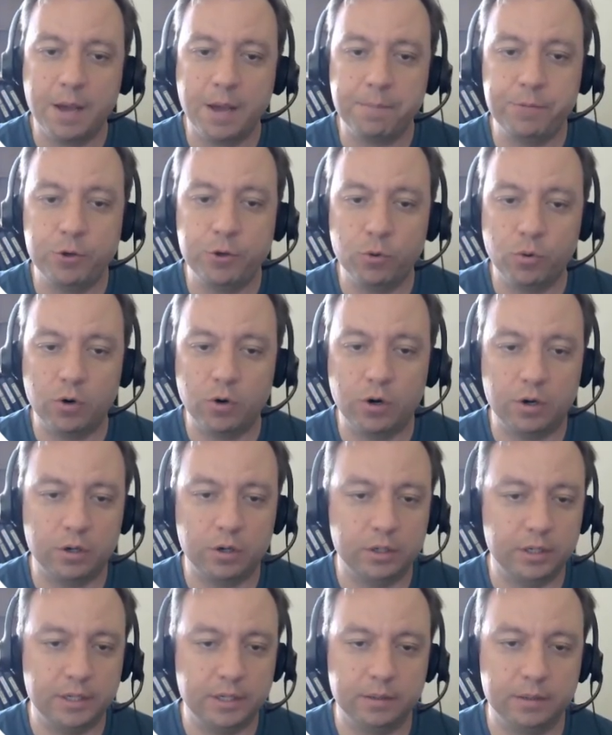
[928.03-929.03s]
Pure,
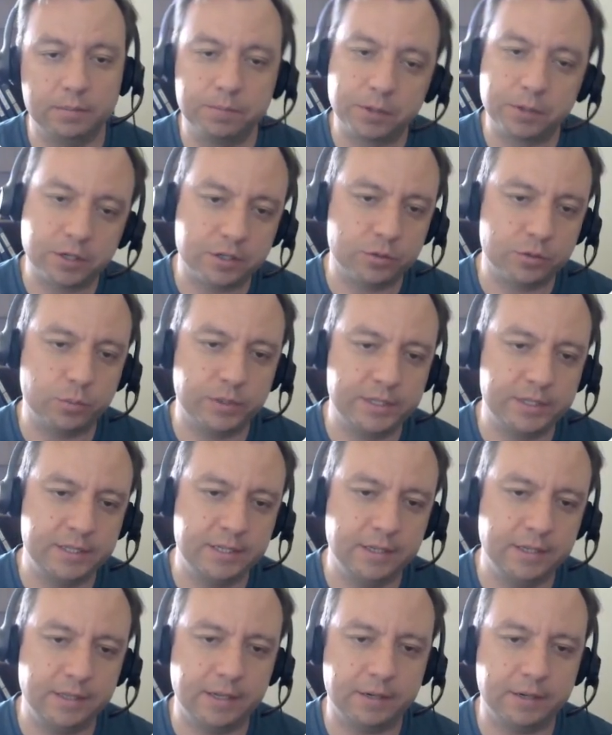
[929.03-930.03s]
because we
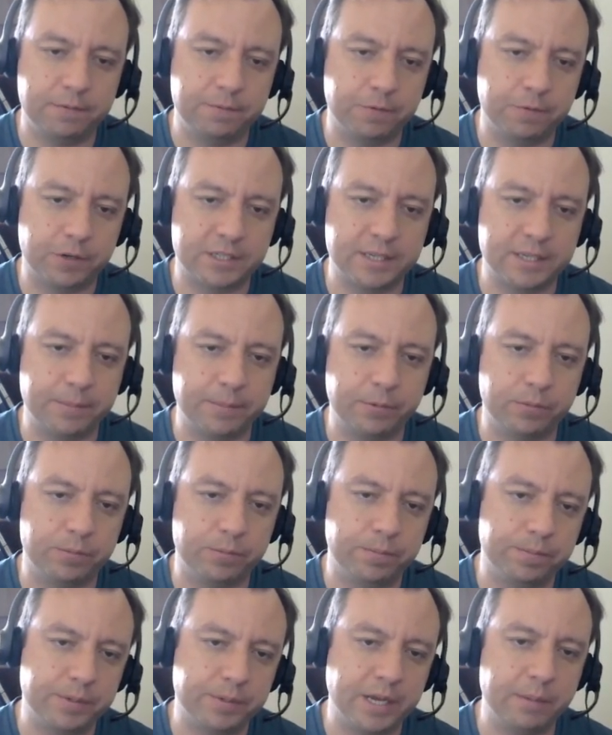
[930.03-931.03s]
see that, for
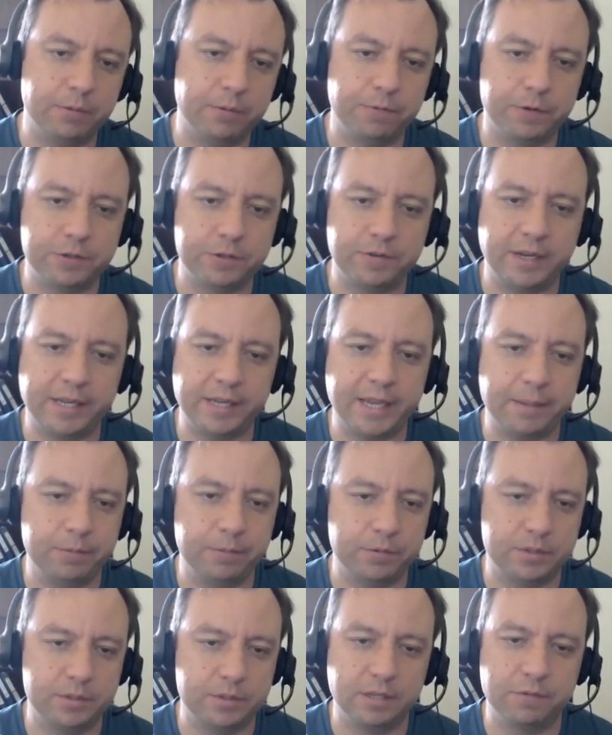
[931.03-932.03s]
example, cadmium phosphide,
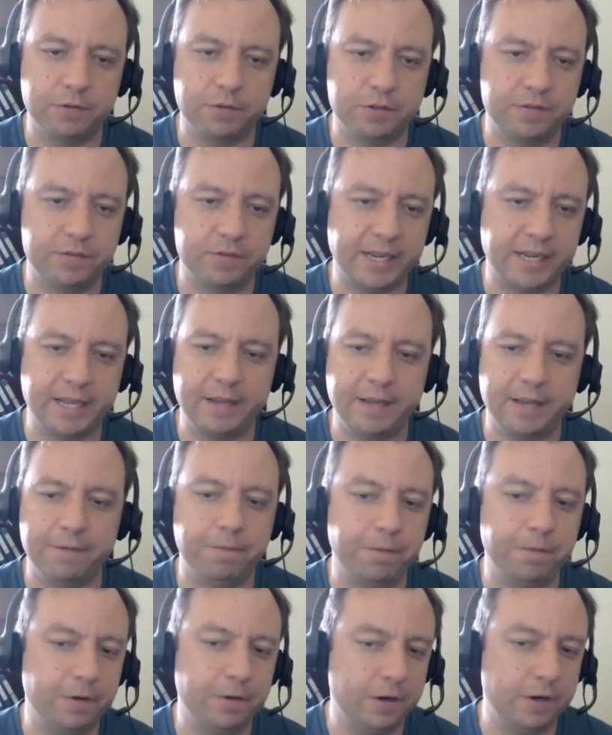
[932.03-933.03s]
cadmium zinc phosphide can have
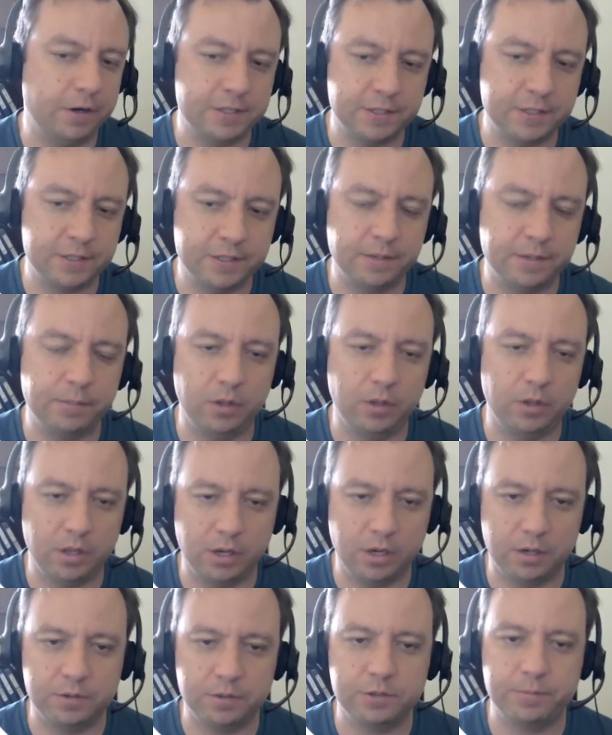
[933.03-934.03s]
very
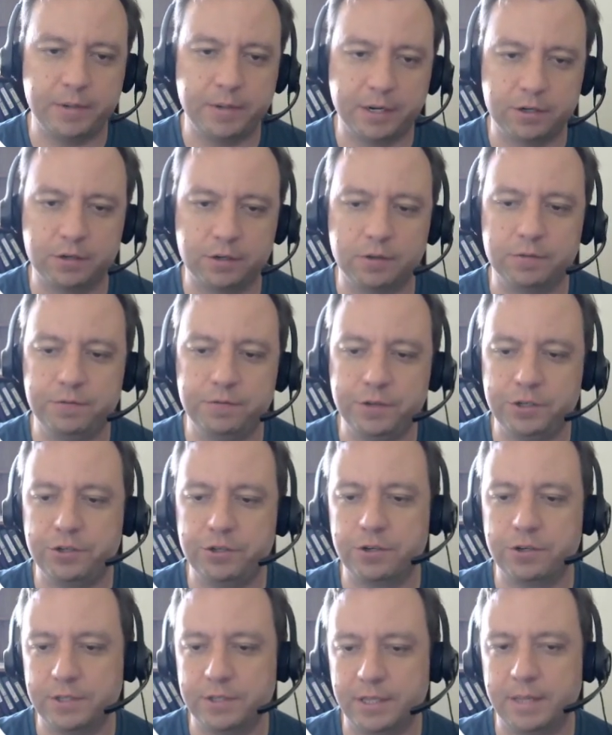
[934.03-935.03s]
similar spectral
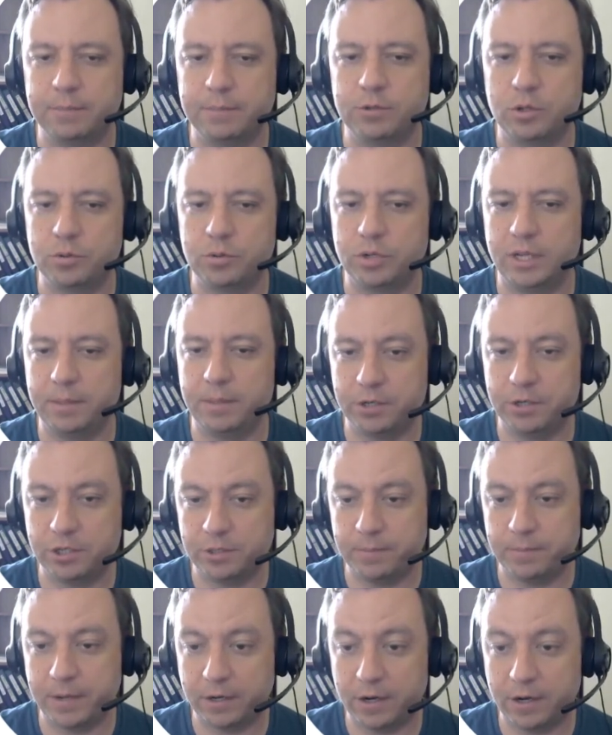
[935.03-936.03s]
features in absorption and emission
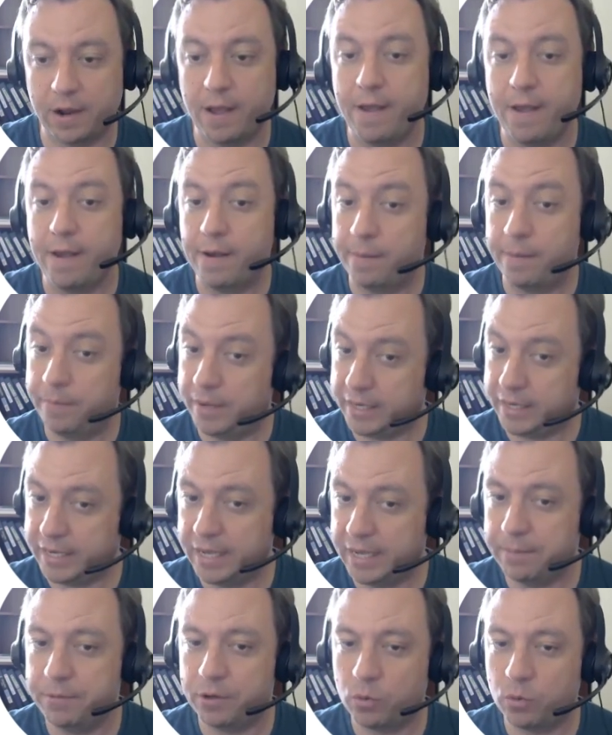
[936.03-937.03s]
spectra, but
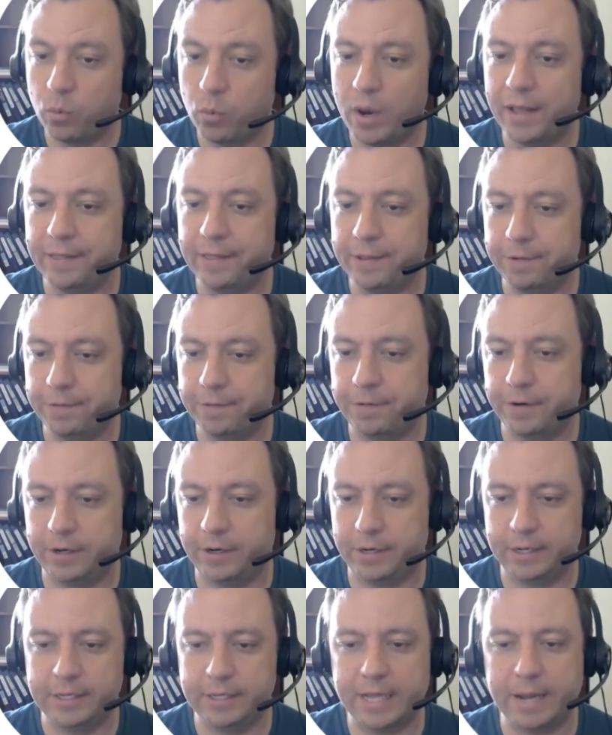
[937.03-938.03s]
can be quite
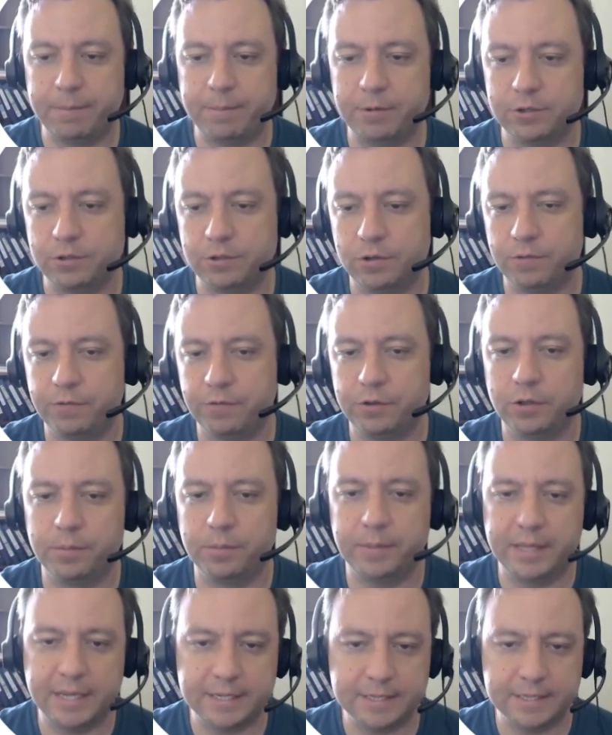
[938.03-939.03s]
different in time resolved
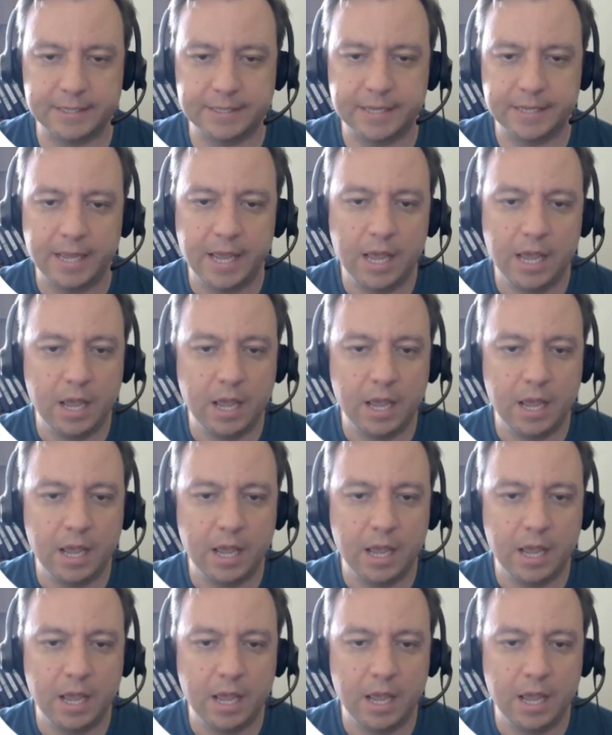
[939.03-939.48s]
luminescence.